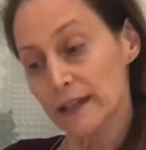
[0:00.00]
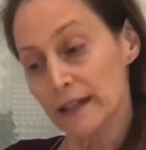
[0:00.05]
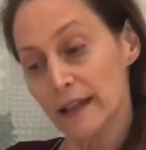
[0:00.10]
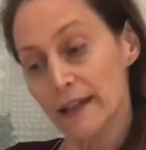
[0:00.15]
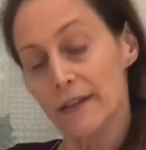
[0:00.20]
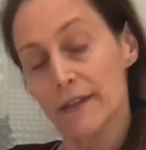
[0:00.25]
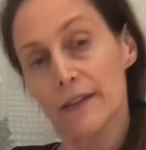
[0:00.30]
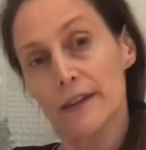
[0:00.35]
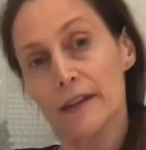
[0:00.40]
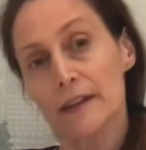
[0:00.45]
and
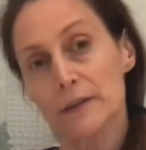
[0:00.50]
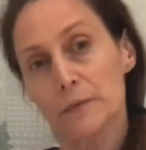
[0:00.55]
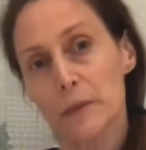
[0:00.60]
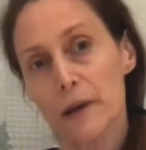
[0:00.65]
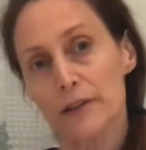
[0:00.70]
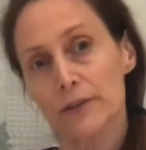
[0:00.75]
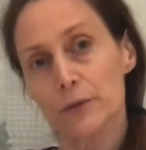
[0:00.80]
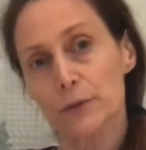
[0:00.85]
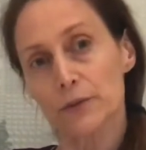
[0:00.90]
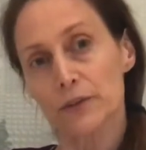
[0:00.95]
these
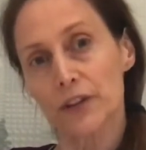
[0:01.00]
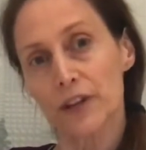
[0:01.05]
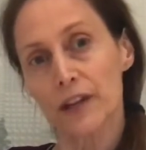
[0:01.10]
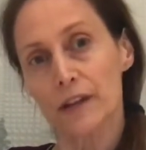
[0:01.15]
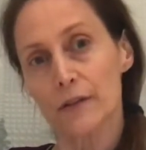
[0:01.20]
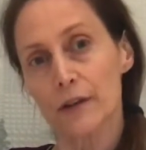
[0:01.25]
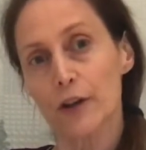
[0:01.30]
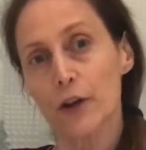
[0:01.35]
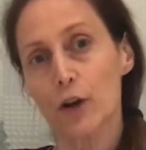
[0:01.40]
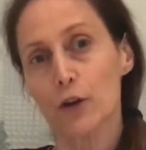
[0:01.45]
muscles here are
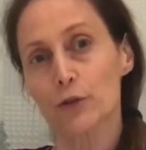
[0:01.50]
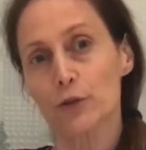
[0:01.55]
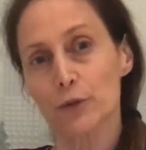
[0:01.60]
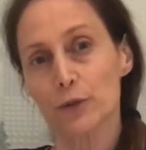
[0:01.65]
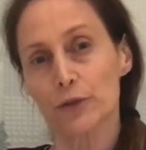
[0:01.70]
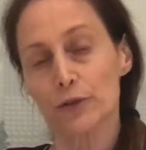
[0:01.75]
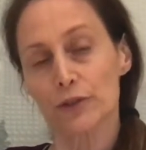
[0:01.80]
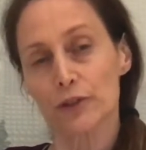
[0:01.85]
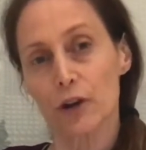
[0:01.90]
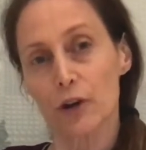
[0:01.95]
going to
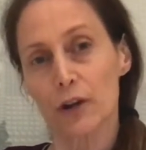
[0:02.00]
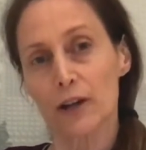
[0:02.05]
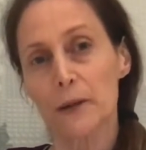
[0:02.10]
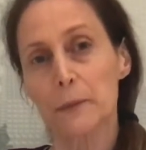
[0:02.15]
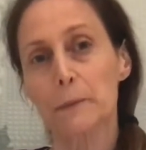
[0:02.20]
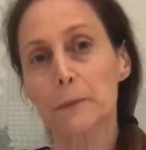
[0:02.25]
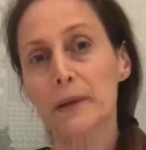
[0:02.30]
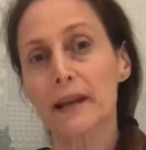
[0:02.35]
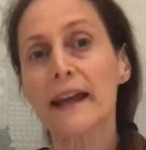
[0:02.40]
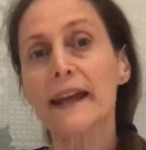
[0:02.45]
start
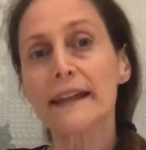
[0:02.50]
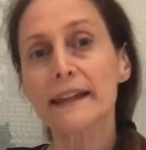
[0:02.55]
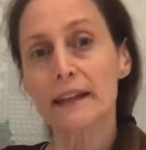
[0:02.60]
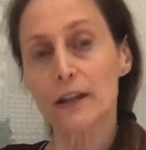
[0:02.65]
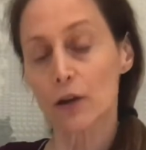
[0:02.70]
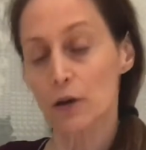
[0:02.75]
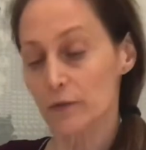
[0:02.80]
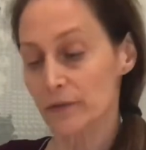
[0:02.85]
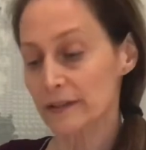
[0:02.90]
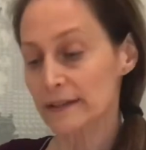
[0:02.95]
complaining
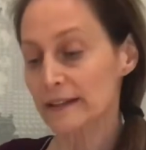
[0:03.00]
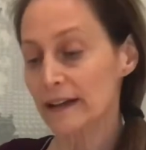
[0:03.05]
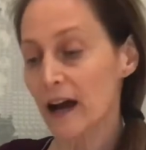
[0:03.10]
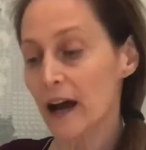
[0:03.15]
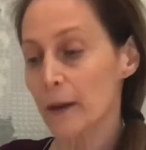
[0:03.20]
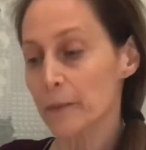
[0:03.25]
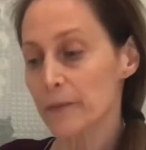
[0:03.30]
over time.